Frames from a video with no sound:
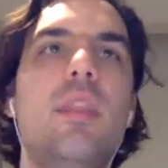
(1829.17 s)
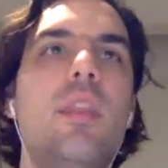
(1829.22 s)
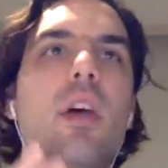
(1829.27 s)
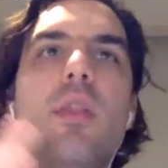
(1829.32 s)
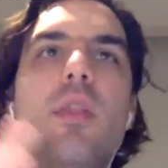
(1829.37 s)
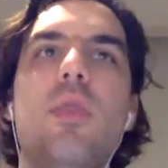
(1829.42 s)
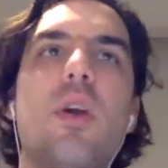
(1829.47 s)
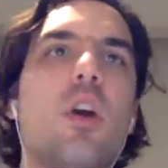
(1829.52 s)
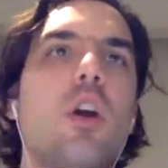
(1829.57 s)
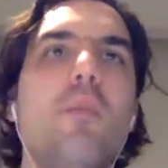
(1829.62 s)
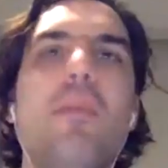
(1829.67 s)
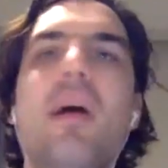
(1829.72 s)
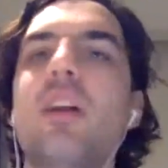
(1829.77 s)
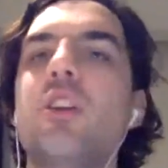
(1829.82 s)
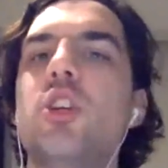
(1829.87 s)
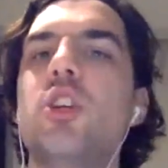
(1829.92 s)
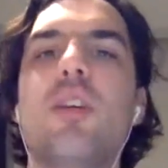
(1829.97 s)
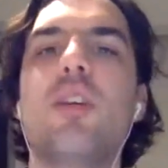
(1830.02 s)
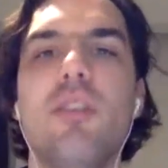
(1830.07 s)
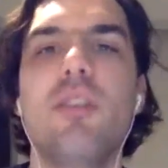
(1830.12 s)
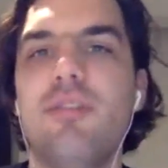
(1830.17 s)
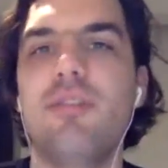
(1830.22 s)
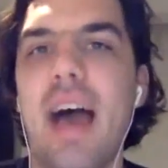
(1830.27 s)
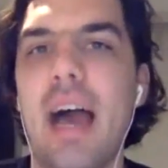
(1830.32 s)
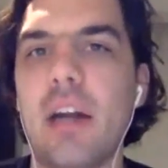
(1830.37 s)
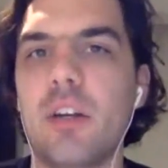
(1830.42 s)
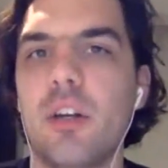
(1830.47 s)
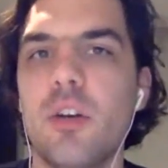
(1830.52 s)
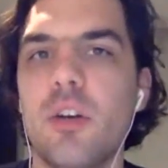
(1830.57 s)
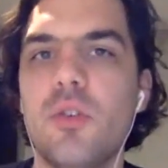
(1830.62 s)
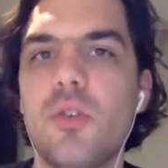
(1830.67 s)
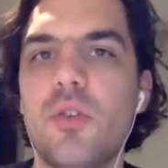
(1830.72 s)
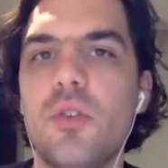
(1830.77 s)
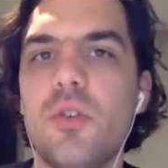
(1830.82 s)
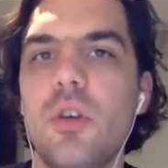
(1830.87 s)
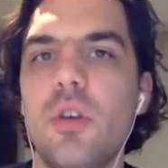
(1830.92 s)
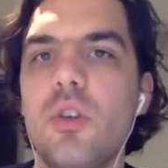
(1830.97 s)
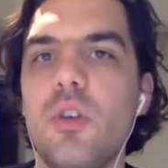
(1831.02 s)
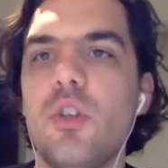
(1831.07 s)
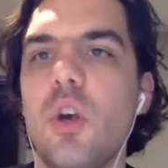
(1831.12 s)
There are a bunch of different factors.
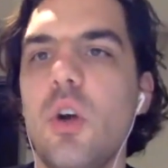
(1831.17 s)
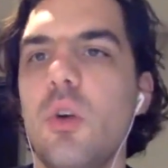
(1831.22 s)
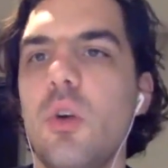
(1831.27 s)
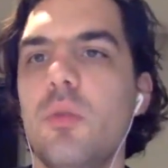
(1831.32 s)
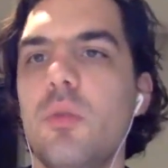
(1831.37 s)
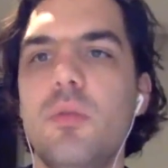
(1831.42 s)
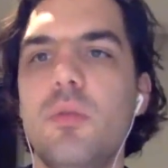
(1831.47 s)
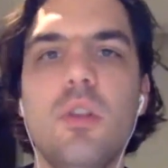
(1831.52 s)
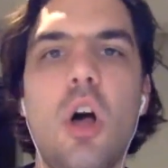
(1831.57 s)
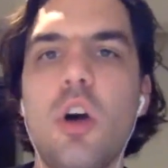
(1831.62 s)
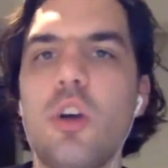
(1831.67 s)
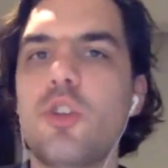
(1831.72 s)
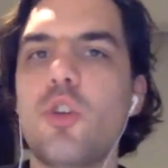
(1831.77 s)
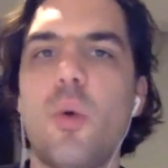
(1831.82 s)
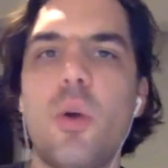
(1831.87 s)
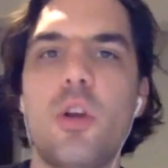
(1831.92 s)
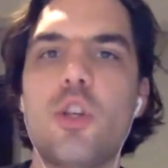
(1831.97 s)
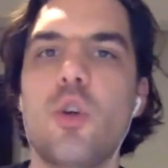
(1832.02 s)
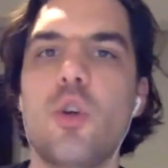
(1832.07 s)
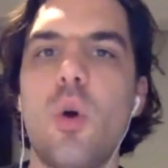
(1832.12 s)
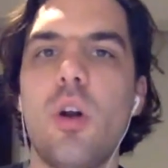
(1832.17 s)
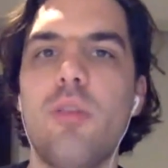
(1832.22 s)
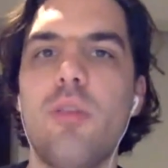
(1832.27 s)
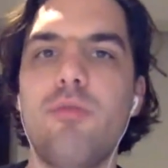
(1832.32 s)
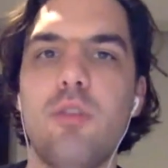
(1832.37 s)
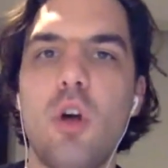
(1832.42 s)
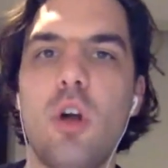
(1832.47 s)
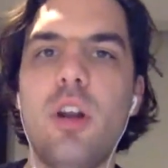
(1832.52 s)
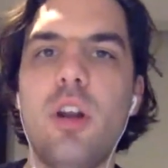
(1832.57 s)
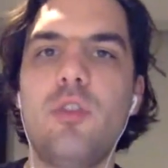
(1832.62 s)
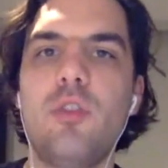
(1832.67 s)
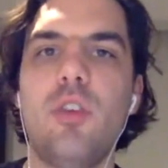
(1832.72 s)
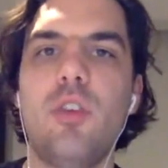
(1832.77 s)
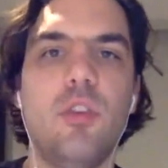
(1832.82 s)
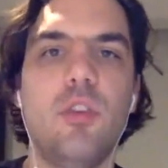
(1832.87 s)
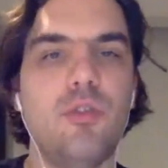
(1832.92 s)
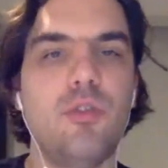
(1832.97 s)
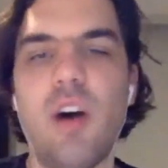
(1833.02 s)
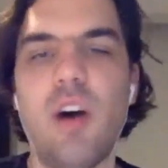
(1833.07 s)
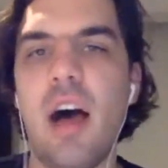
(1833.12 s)
So long story short, Flores
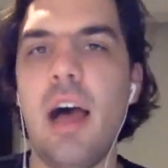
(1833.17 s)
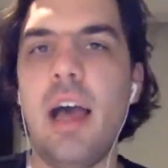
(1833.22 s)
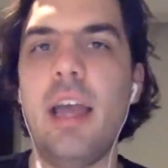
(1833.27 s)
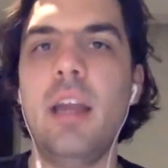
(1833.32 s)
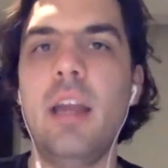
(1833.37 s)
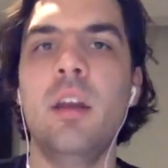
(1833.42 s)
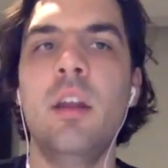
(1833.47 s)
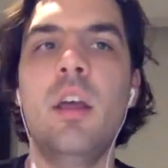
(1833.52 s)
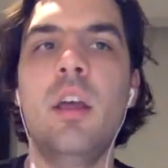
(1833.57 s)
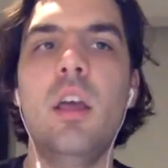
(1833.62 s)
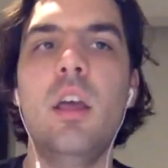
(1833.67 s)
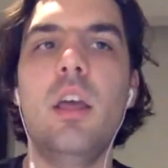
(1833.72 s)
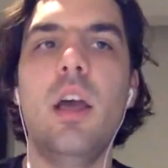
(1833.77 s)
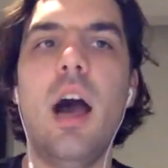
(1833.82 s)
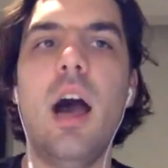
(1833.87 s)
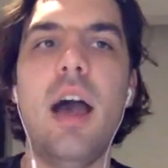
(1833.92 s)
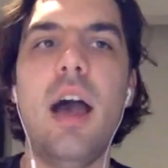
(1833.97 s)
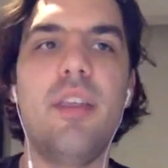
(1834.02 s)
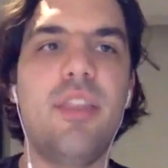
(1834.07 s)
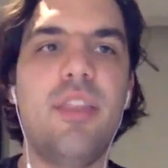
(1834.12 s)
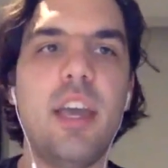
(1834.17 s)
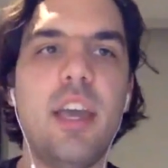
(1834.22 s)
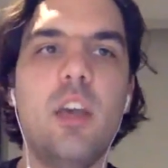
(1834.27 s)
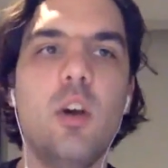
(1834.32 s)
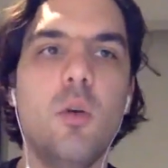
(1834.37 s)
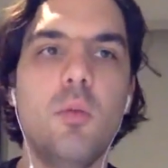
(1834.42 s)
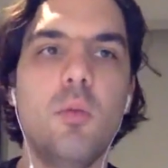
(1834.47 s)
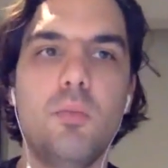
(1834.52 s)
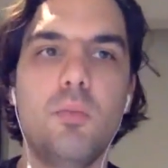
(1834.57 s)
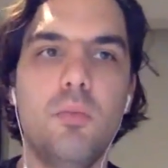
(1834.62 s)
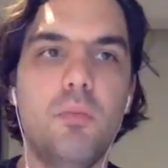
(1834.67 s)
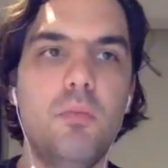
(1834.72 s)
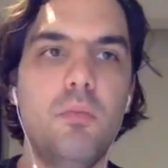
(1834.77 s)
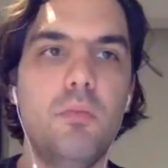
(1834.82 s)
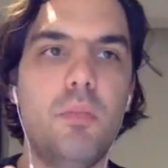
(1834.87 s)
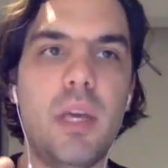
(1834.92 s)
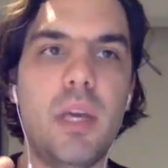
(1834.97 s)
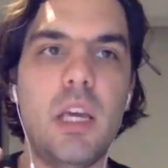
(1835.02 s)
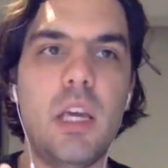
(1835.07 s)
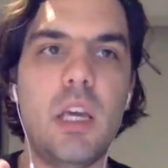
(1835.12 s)
is fine. I think he'll
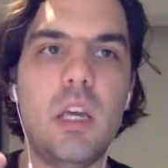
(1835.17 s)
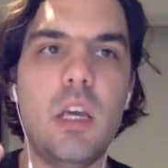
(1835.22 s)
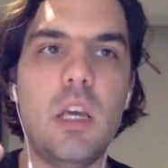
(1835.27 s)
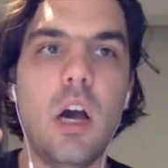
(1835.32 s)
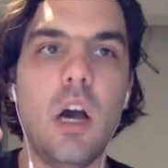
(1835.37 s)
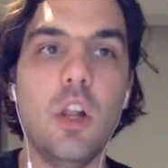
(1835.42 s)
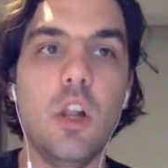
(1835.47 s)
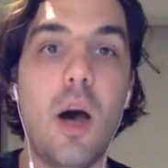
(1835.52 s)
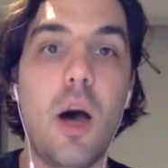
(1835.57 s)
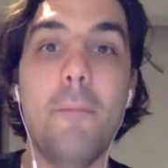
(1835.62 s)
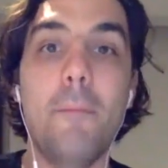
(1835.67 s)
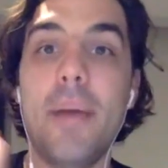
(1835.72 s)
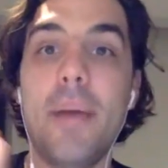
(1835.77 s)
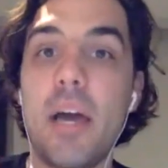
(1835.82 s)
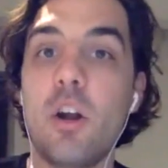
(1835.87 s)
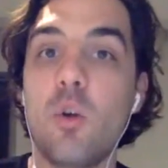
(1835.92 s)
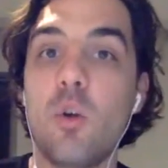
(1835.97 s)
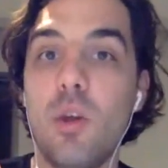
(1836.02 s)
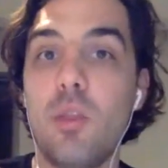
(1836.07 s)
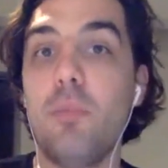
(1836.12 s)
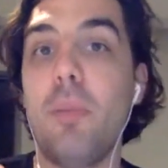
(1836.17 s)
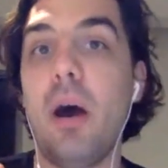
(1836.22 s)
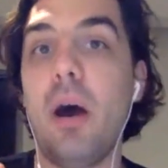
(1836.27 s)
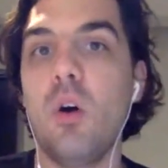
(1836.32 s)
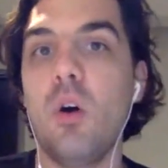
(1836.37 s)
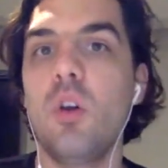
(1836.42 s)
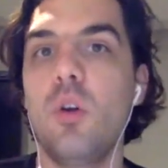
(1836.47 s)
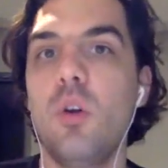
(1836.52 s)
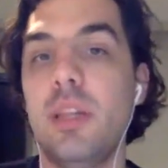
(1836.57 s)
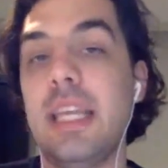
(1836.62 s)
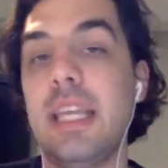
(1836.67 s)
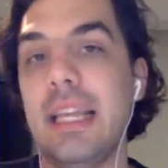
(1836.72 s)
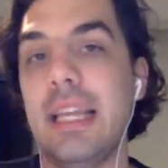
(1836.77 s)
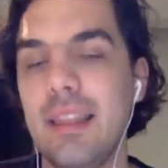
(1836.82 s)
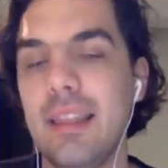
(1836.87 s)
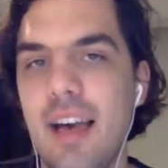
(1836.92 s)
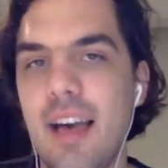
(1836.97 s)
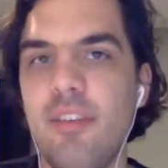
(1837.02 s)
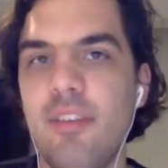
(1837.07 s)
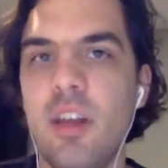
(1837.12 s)
be a lot better with Paolo in the
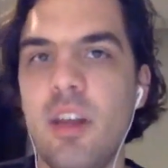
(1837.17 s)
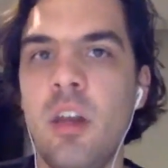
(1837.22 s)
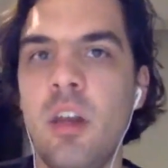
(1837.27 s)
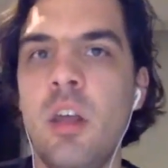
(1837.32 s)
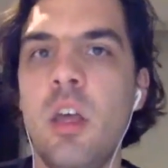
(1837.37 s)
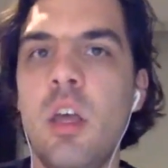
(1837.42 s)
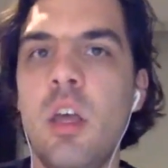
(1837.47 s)
11.